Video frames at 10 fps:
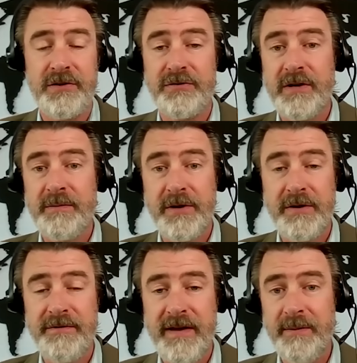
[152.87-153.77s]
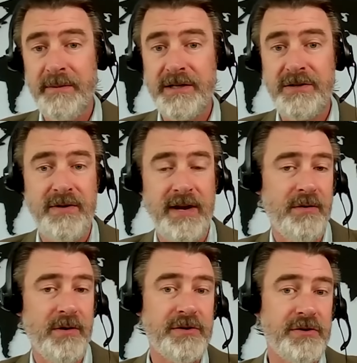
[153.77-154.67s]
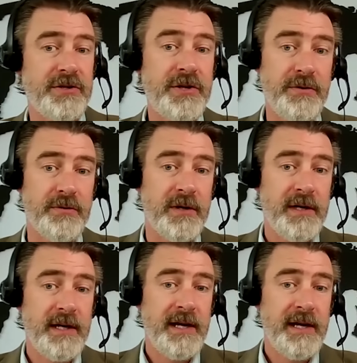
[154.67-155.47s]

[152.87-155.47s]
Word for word: children per family to now under two.